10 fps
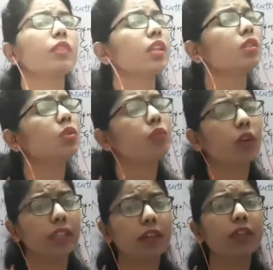So
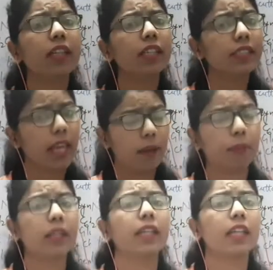whatever it is
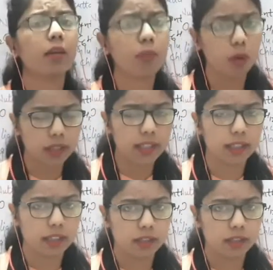happening in our body,